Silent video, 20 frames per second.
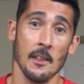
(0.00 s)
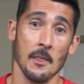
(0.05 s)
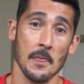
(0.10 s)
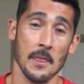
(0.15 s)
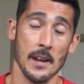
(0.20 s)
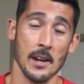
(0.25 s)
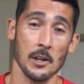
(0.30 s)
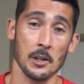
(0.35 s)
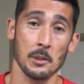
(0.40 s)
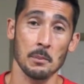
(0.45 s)

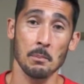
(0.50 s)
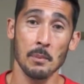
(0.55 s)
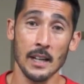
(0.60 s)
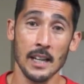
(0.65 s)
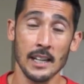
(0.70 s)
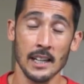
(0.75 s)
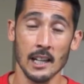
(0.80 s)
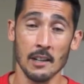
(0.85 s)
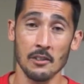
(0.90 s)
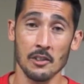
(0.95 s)
there's
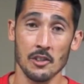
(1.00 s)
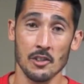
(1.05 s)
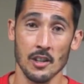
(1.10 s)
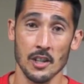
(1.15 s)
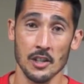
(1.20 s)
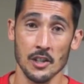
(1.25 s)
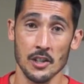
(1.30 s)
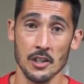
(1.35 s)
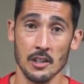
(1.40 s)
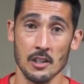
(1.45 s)
PNF
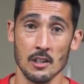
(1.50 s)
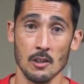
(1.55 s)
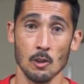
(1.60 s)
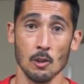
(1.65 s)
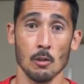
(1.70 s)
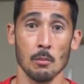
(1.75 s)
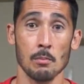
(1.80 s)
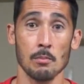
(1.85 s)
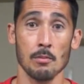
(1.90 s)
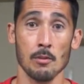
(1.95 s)
stretches,
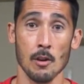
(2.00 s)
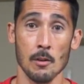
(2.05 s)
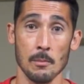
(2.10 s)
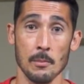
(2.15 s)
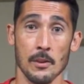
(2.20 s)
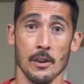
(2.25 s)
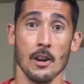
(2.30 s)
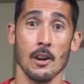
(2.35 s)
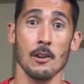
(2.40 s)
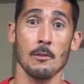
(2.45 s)
or
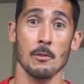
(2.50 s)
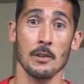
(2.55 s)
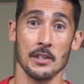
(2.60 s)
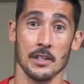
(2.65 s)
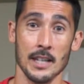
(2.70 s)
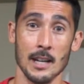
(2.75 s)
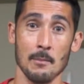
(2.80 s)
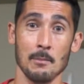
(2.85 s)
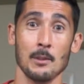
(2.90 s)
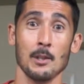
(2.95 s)

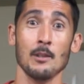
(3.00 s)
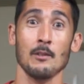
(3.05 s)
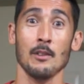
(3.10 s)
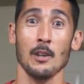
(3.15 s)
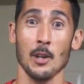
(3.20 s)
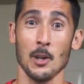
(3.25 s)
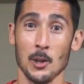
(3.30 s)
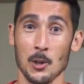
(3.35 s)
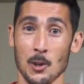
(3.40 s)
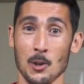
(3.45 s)
proprioceptive
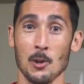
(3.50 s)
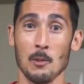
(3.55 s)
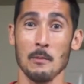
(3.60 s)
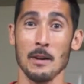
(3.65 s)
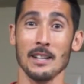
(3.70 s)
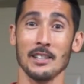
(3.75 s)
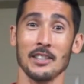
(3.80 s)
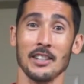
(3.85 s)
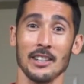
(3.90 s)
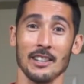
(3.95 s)

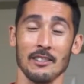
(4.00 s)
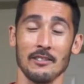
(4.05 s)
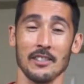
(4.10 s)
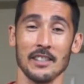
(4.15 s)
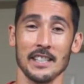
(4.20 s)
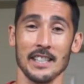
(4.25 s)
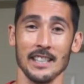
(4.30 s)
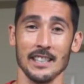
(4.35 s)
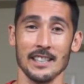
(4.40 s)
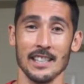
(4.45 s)
neuromuscular
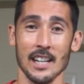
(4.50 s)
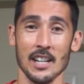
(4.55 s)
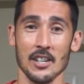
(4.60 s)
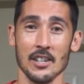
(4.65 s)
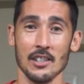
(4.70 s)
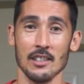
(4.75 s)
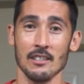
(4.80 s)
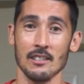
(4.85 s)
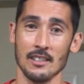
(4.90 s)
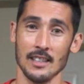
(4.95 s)

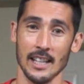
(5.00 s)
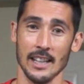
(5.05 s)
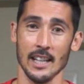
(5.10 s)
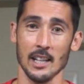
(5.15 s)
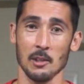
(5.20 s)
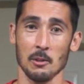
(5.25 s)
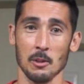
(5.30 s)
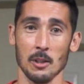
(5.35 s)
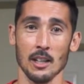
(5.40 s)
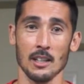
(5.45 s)
facilitation, say
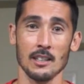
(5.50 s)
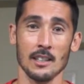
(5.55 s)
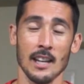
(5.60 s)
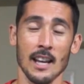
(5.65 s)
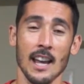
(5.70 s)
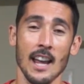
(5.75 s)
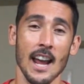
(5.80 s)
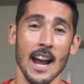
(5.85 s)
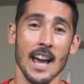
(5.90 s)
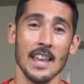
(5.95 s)
that twice,
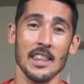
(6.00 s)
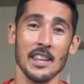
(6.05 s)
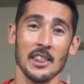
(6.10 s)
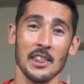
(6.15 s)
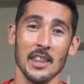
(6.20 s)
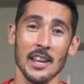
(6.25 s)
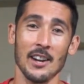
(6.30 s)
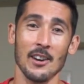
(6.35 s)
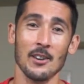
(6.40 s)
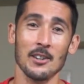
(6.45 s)
and then
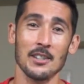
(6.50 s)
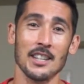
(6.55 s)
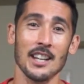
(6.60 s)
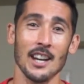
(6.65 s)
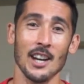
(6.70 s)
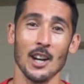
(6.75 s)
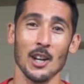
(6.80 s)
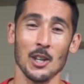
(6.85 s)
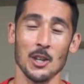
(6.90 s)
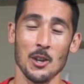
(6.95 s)

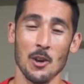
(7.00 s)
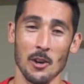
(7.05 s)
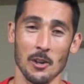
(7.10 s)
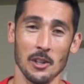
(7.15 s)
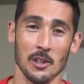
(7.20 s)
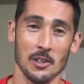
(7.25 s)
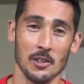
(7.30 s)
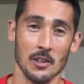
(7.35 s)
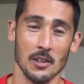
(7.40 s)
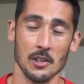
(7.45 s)
there's
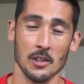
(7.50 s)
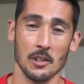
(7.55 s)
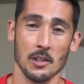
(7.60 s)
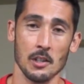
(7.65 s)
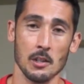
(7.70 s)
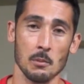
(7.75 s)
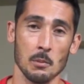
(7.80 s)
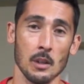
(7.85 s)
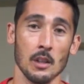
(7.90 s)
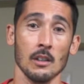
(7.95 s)
yoga stretches
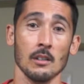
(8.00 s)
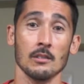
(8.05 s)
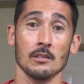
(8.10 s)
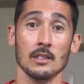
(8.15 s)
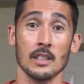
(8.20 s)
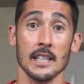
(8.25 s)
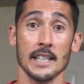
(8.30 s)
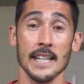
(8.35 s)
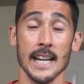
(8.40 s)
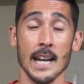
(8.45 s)
as well.
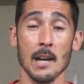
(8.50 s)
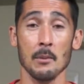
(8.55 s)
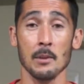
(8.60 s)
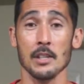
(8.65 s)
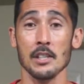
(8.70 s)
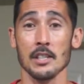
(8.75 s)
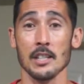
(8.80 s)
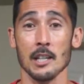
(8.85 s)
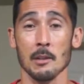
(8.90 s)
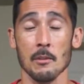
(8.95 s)
Today we're
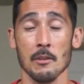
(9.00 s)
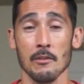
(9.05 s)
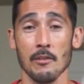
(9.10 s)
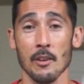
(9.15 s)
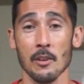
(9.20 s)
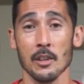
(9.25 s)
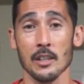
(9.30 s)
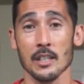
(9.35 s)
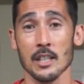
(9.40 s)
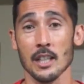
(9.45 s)
just going to be
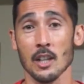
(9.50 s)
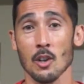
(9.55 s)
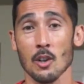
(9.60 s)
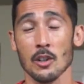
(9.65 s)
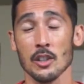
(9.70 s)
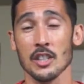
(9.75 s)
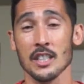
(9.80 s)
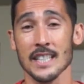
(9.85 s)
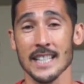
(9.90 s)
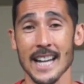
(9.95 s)
focusing
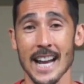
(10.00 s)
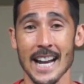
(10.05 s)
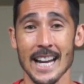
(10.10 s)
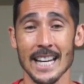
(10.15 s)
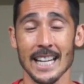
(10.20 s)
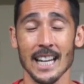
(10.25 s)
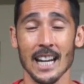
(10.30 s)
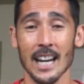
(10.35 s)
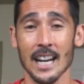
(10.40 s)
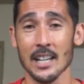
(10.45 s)
on
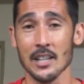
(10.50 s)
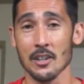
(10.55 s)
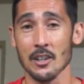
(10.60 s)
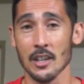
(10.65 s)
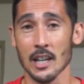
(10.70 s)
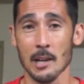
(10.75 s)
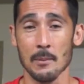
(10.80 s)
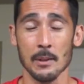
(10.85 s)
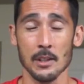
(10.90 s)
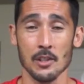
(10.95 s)
static and
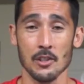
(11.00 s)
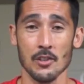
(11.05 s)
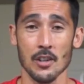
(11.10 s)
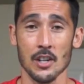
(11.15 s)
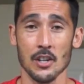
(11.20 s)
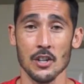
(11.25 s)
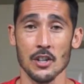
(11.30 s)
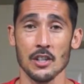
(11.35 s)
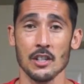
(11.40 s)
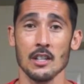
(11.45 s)
dynamic
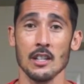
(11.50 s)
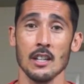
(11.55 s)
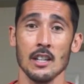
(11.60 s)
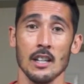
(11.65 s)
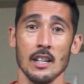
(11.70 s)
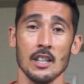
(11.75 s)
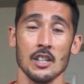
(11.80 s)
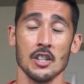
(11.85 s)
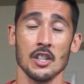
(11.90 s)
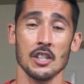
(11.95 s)
stretches
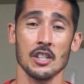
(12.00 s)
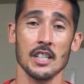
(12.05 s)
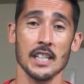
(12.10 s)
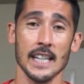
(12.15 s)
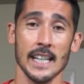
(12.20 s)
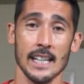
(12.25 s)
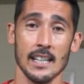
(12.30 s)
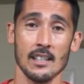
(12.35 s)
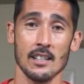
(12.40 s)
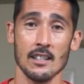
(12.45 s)
just to
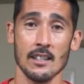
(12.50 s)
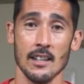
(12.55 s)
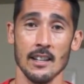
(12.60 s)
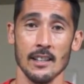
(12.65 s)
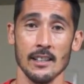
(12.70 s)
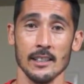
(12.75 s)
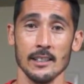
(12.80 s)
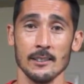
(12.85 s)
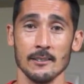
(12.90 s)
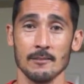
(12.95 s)
get us
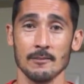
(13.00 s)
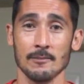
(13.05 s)
started.